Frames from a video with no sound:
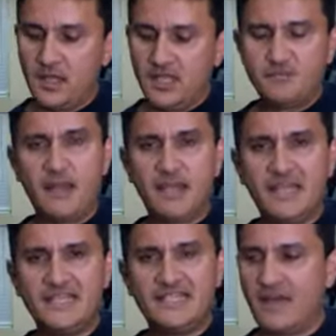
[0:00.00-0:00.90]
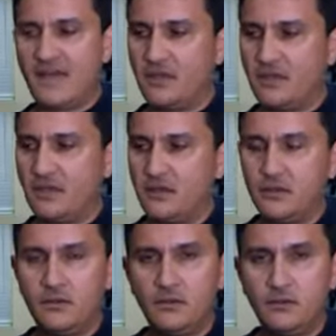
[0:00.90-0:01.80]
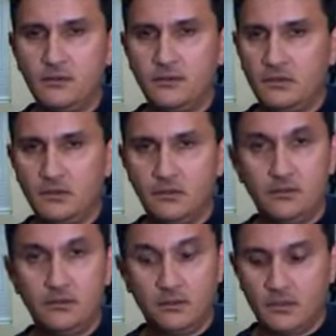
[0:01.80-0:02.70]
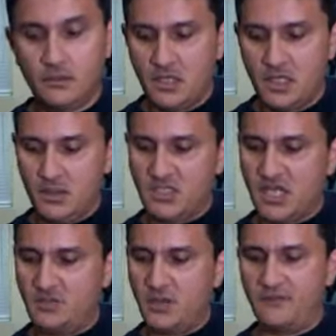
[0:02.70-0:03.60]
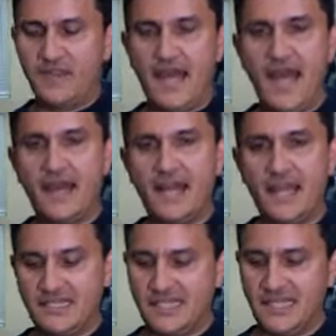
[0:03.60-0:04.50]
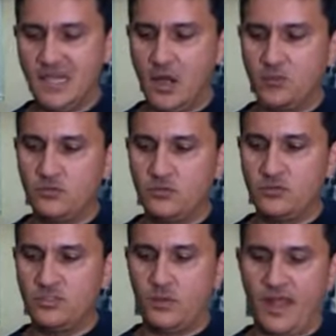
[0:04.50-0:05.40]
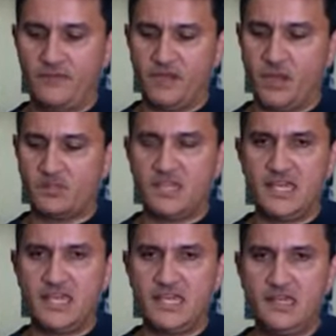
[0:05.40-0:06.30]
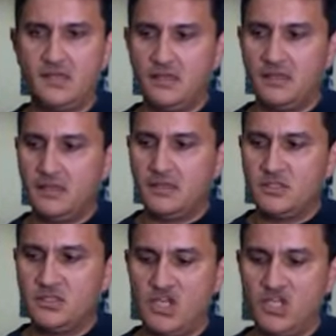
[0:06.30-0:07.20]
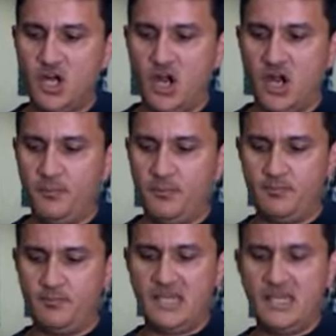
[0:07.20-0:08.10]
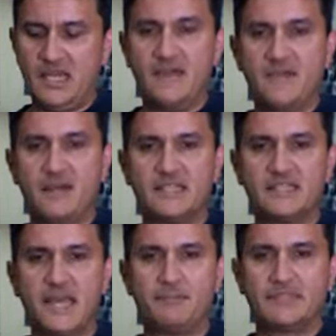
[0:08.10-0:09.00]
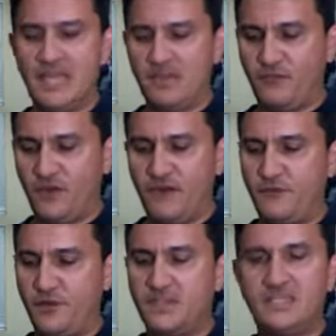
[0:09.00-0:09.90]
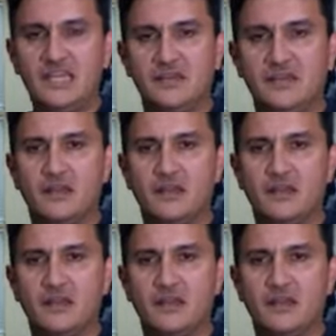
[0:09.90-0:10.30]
Let's play E7. In which case we have to add a D note. So we have the notes E, G sharp, B, and then I'm going to tap the 10th fret for a D.